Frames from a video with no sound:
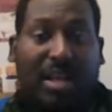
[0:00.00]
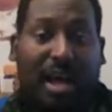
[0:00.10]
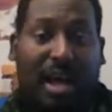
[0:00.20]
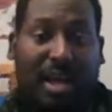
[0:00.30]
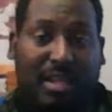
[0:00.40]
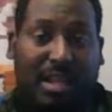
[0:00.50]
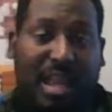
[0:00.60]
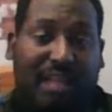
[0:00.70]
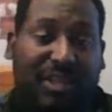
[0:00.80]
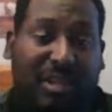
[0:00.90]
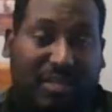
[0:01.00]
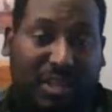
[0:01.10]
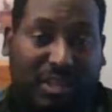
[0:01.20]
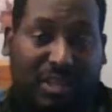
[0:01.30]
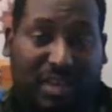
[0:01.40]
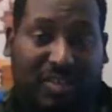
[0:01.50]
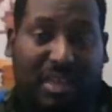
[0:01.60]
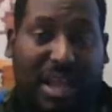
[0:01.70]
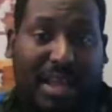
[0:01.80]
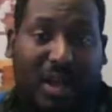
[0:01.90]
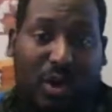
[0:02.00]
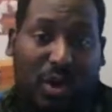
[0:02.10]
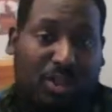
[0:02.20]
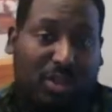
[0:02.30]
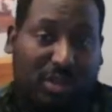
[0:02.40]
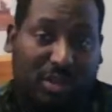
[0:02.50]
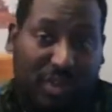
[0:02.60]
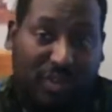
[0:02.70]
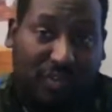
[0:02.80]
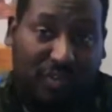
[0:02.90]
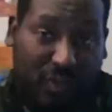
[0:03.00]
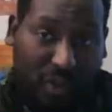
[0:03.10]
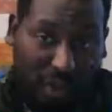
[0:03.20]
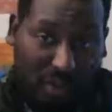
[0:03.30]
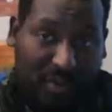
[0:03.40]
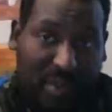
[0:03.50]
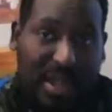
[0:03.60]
the level of transformation that can cause transformation for you.